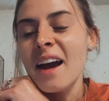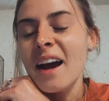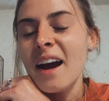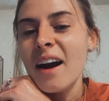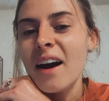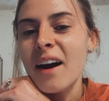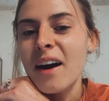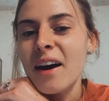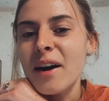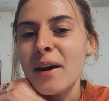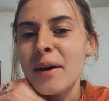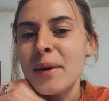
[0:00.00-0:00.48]

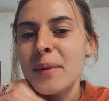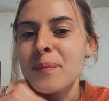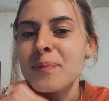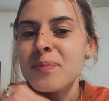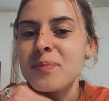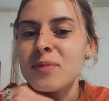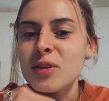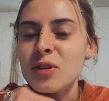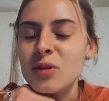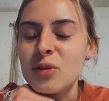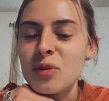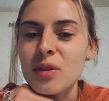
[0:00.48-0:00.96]

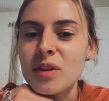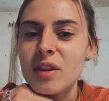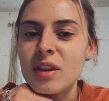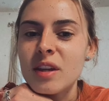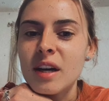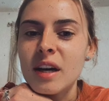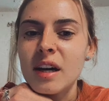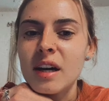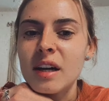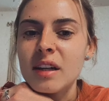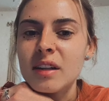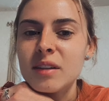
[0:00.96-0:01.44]
So
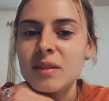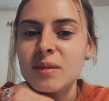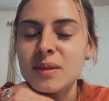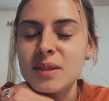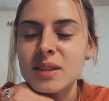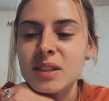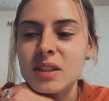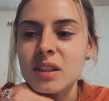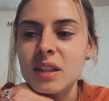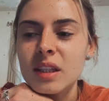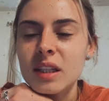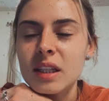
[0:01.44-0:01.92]
that
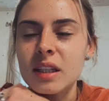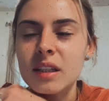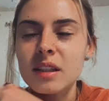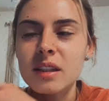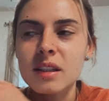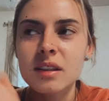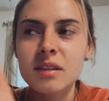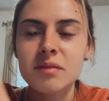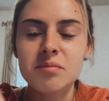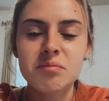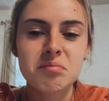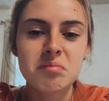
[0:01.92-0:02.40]
was
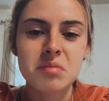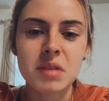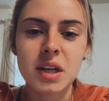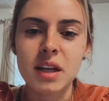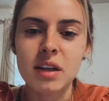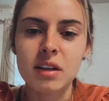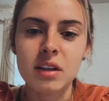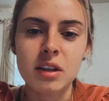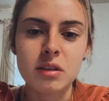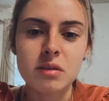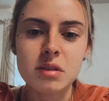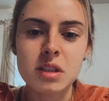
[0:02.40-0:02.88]
like, I
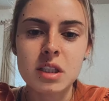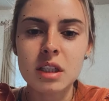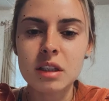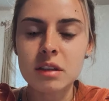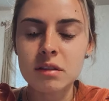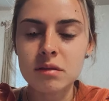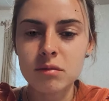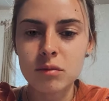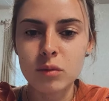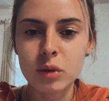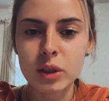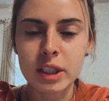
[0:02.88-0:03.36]
don't know,
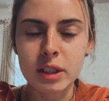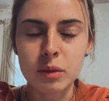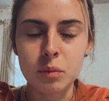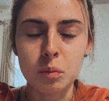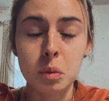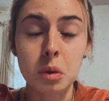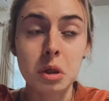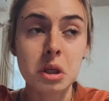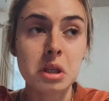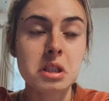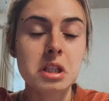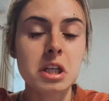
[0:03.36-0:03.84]

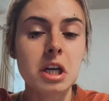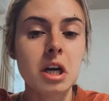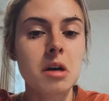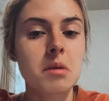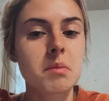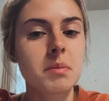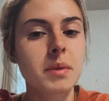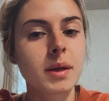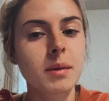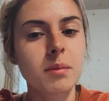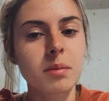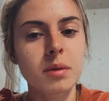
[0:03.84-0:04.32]
worked
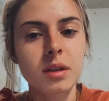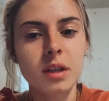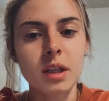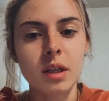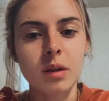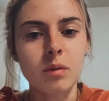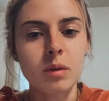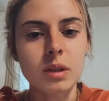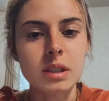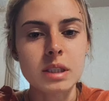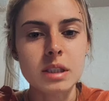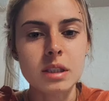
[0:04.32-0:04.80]
out maybe
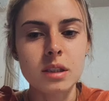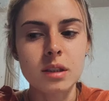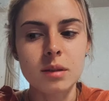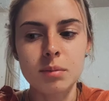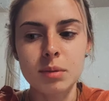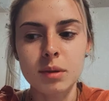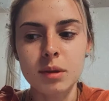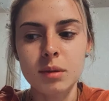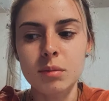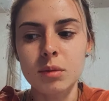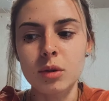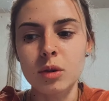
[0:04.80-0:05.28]
like once in a
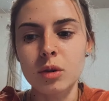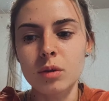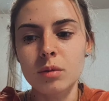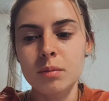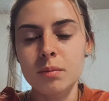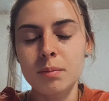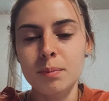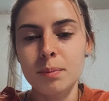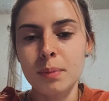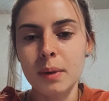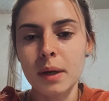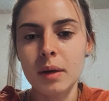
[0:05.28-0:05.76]
blue
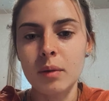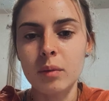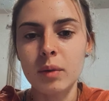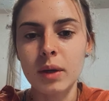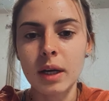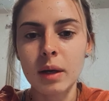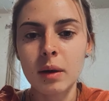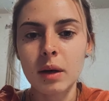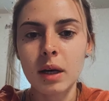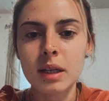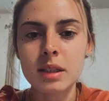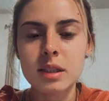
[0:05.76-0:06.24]
moon. But
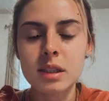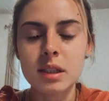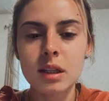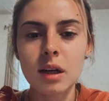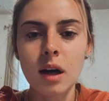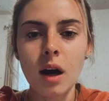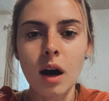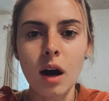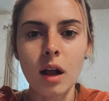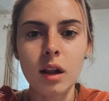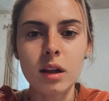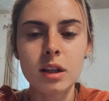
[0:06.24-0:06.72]
when I got to
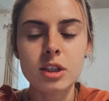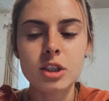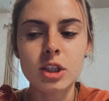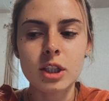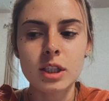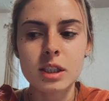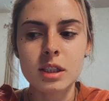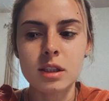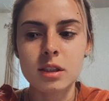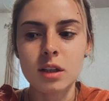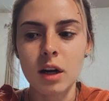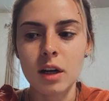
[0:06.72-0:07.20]
college,
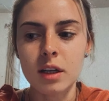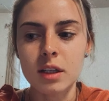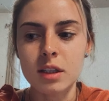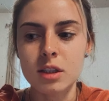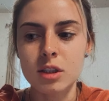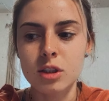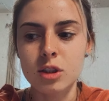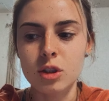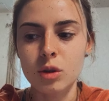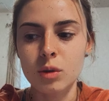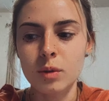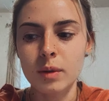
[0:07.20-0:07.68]
I
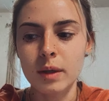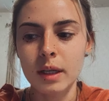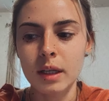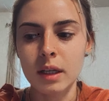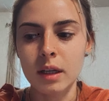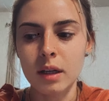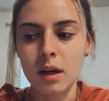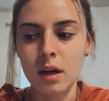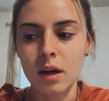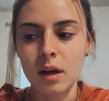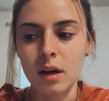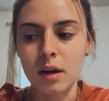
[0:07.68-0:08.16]
started doing
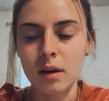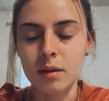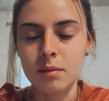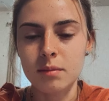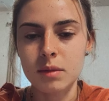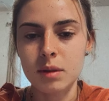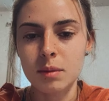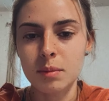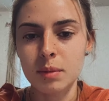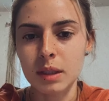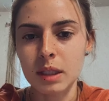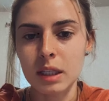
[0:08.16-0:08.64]

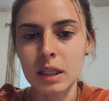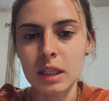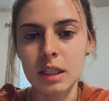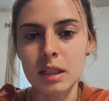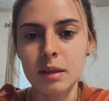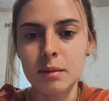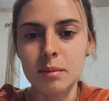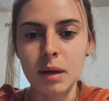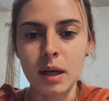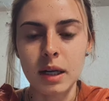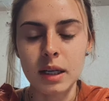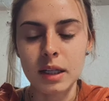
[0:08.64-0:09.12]
the
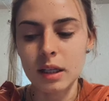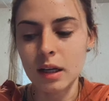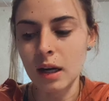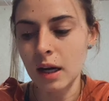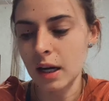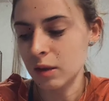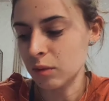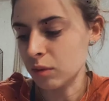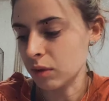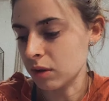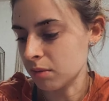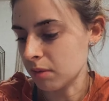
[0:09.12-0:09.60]
Bikini Body
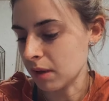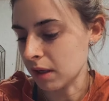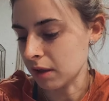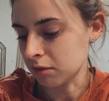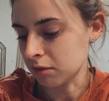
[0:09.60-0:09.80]
Guide with my